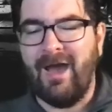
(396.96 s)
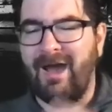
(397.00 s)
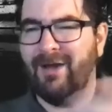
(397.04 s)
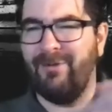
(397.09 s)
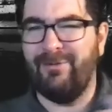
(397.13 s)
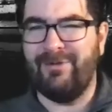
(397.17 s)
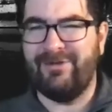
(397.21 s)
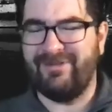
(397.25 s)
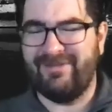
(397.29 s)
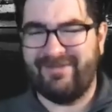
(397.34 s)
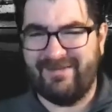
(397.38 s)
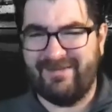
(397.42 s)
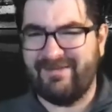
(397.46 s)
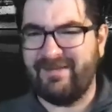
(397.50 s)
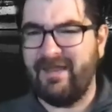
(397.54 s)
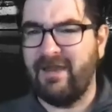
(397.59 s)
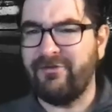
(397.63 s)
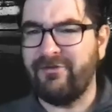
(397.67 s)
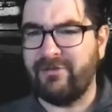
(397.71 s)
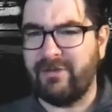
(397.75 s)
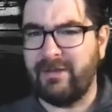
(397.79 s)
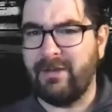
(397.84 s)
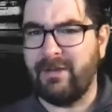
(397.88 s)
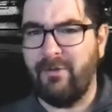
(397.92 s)
Which is
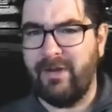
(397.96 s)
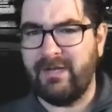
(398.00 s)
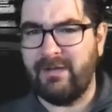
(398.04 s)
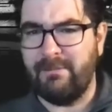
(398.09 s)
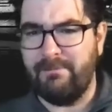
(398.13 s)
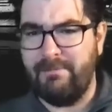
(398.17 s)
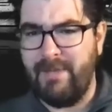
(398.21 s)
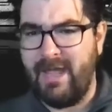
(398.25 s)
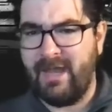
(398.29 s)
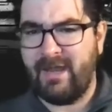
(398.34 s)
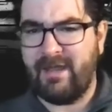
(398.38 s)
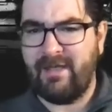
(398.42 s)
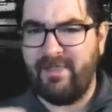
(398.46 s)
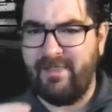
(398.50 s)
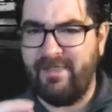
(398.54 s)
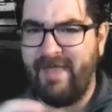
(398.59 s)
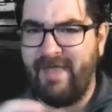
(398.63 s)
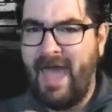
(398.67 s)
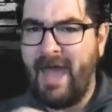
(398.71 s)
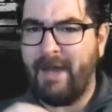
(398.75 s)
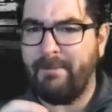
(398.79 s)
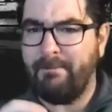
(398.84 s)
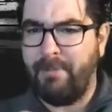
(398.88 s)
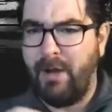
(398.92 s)
essentially going to make
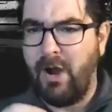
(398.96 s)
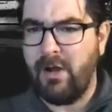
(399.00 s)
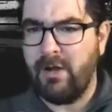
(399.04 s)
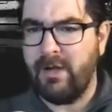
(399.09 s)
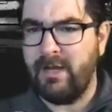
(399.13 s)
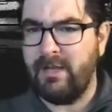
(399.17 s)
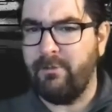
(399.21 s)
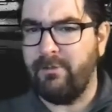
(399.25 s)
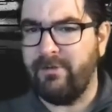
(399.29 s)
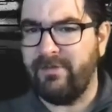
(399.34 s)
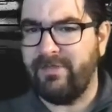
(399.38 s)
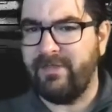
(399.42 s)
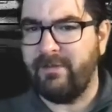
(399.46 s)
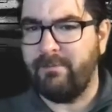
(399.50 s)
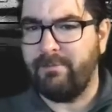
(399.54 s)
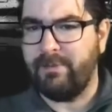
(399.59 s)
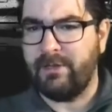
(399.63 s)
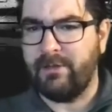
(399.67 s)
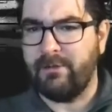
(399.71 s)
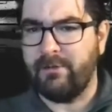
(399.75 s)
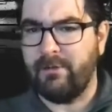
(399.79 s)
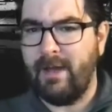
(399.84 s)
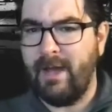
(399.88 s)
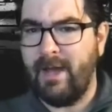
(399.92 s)
that party with the
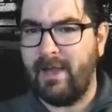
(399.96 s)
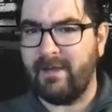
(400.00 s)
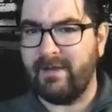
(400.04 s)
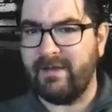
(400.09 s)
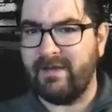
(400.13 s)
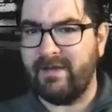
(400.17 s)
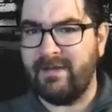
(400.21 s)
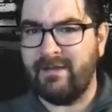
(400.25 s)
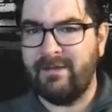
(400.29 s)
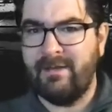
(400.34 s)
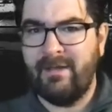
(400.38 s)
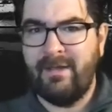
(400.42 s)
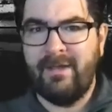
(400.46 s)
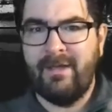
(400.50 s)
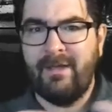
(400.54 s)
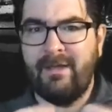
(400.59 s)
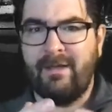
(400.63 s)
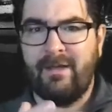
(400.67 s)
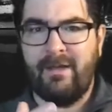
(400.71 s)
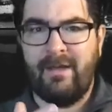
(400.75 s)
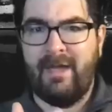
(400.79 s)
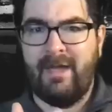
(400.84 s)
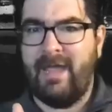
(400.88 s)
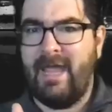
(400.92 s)
plurality
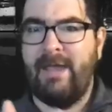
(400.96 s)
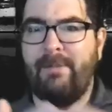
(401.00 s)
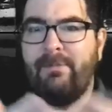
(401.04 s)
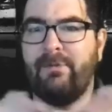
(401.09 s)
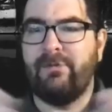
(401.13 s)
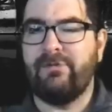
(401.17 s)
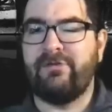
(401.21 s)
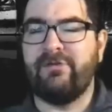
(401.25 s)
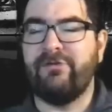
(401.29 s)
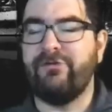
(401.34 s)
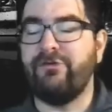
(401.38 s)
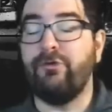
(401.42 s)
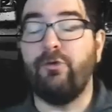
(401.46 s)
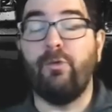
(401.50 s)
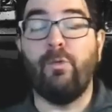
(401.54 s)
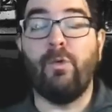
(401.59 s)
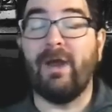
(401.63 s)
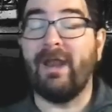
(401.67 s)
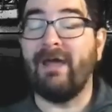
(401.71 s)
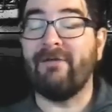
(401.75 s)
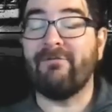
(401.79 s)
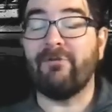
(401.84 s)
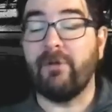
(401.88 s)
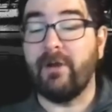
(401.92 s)
able to do
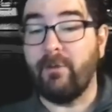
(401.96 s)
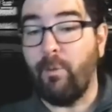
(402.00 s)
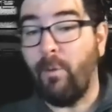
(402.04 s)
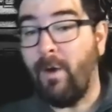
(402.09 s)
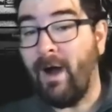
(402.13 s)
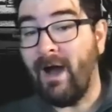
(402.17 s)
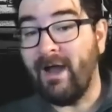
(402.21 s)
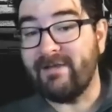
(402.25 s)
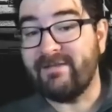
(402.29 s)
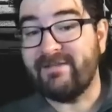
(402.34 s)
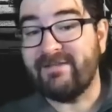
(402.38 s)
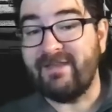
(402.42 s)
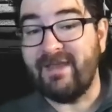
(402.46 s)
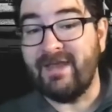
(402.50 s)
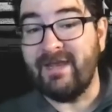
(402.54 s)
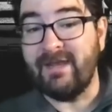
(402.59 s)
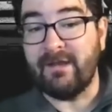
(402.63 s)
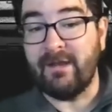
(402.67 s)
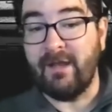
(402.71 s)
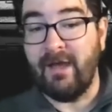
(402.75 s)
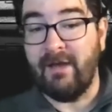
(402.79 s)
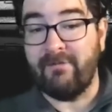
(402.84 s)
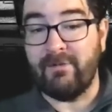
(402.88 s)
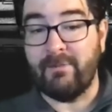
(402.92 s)
whatever it wants
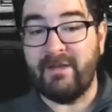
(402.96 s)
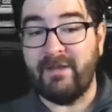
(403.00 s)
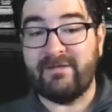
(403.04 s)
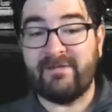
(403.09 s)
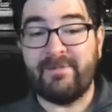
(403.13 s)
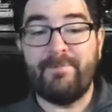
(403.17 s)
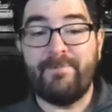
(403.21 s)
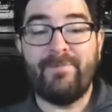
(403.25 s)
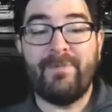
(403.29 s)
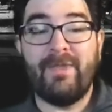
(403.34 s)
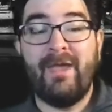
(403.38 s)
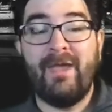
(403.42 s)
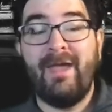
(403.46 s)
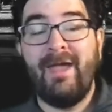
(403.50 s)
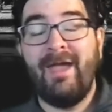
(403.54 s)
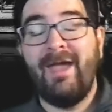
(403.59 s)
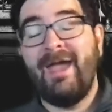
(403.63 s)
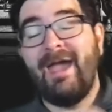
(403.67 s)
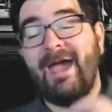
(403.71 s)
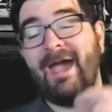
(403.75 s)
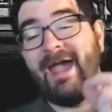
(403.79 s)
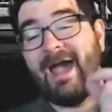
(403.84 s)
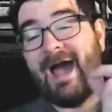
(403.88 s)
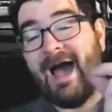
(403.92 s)
in government.
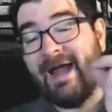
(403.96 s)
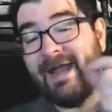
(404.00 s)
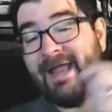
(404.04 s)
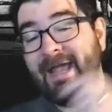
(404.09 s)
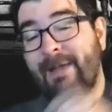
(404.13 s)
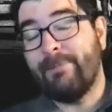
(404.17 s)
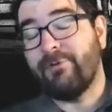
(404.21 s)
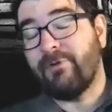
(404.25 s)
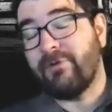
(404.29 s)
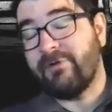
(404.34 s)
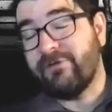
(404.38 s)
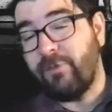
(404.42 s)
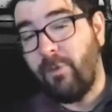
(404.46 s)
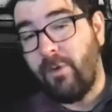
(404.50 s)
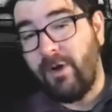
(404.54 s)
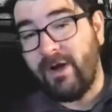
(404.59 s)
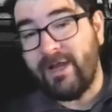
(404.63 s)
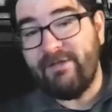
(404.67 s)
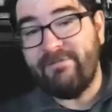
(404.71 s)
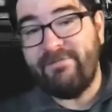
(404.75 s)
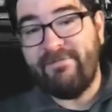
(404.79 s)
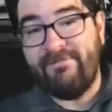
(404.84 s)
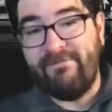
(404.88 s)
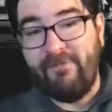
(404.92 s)
On April
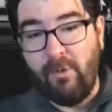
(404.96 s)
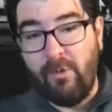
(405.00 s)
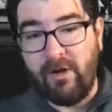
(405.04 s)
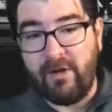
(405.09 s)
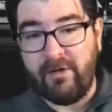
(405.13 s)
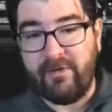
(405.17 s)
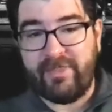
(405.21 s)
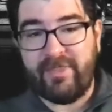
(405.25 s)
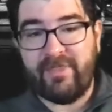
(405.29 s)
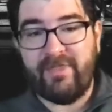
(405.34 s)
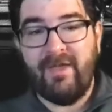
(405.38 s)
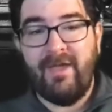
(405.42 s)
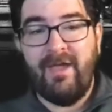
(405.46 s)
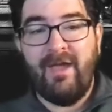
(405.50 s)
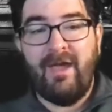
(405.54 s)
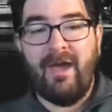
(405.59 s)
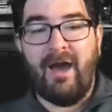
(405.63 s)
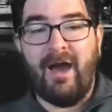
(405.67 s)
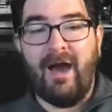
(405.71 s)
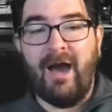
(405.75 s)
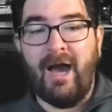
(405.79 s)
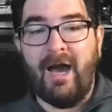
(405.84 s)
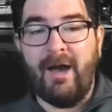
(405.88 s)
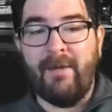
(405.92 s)
24th
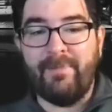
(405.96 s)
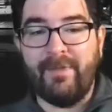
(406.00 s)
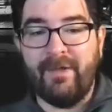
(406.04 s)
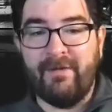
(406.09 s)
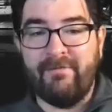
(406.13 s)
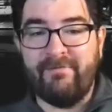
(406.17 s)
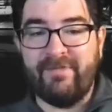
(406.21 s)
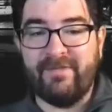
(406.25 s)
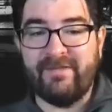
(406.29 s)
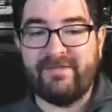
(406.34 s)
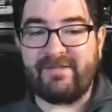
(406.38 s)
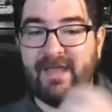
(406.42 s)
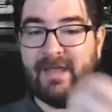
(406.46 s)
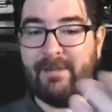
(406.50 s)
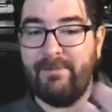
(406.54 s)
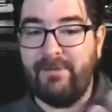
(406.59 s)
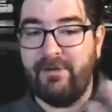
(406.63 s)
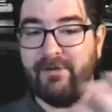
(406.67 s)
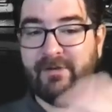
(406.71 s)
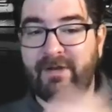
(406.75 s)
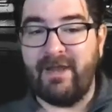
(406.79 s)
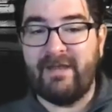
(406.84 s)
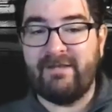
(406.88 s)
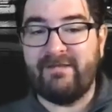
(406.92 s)
of the same
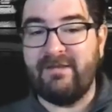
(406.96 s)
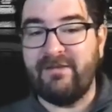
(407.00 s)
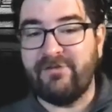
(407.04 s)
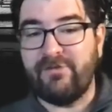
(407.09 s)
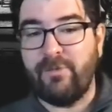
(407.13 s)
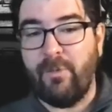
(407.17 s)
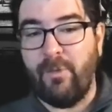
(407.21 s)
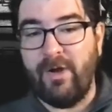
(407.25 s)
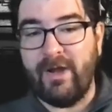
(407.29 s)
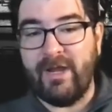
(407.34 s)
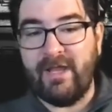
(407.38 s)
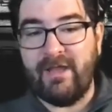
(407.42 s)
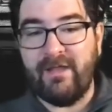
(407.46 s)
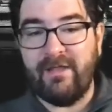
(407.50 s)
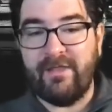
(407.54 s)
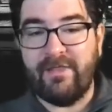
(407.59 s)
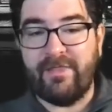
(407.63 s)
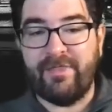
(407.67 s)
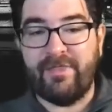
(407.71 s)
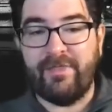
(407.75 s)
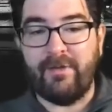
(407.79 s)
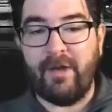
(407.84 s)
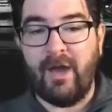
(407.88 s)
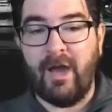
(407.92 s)
year,
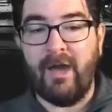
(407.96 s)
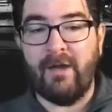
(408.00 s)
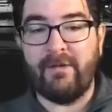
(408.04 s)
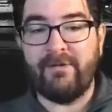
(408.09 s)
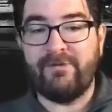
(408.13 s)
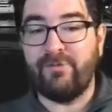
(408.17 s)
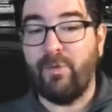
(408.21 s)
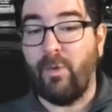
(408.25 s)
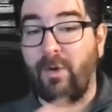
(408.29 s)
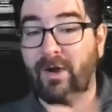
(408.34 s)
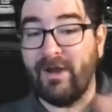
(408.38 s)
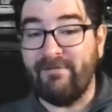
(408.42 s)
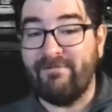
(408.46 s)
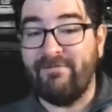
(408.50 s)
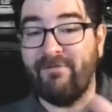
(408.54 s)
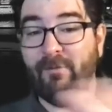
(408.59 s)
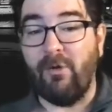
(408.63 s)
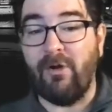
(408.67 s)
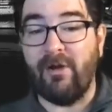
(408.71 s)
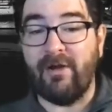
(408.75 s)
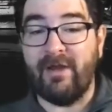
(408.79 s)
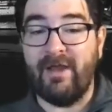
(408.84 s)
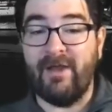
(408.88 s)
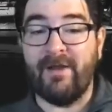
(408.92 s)

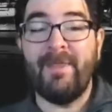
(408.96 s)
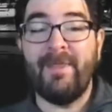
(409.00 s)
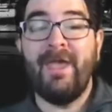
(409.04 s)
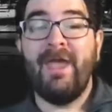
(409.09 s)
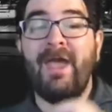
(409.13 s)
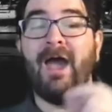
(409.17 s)
1924